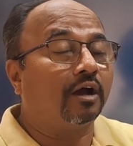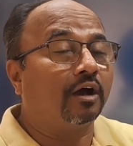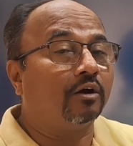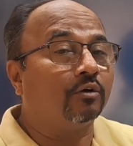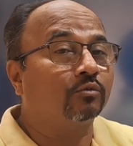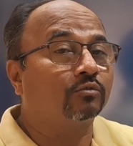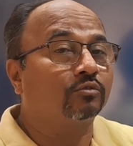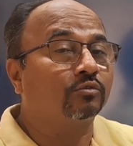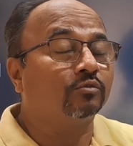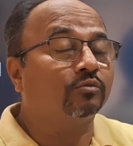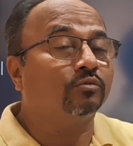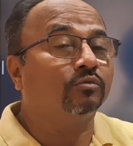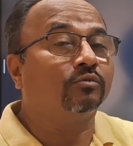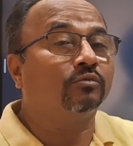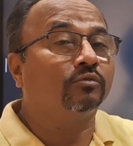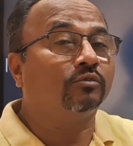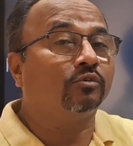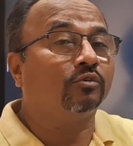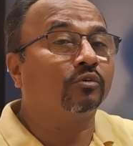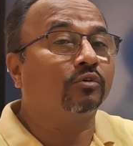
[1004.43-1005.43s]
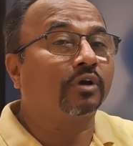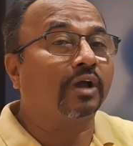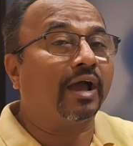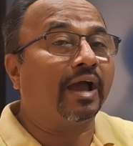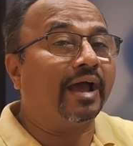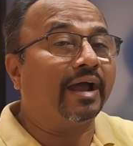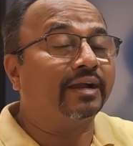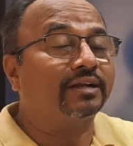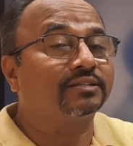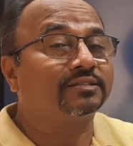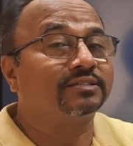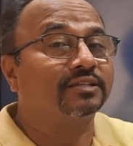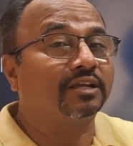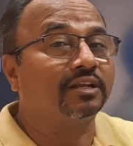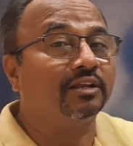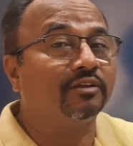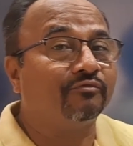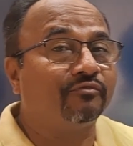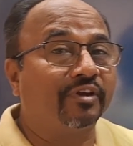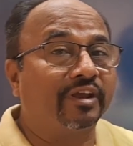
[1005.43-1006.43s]
how to look at
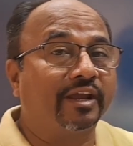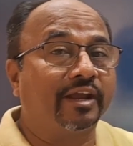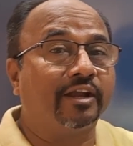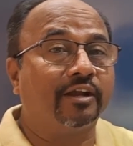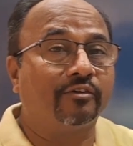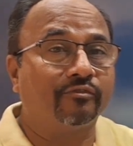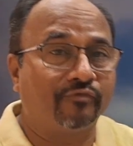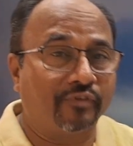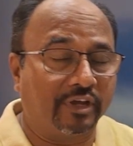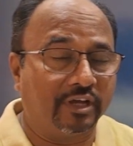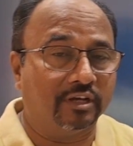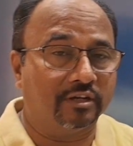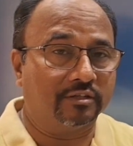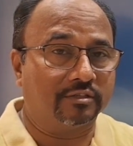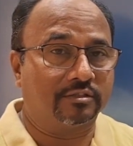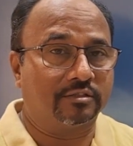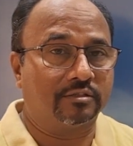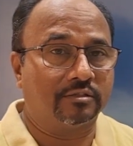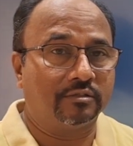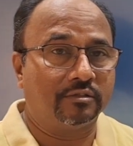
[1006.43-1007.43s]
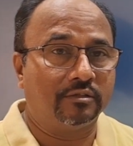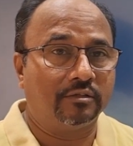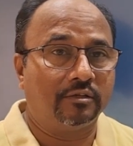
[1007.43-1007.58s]
significant figures.